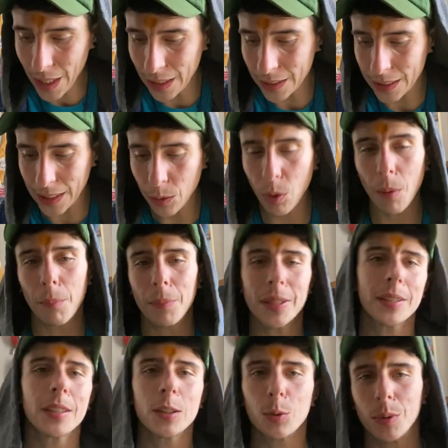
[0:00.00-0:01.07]
See what
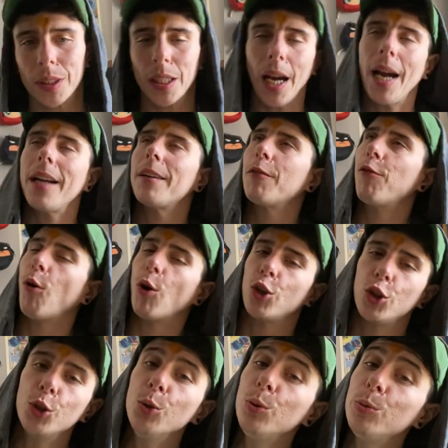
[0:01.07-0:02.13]
message we got for
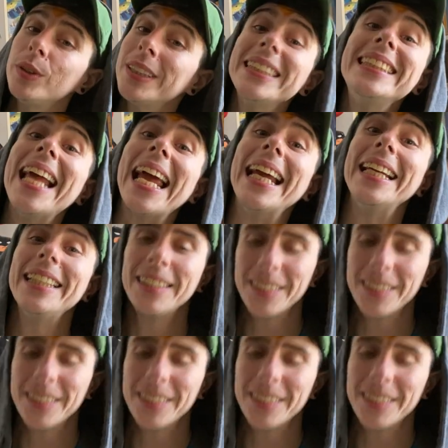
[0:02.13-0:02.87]
you today.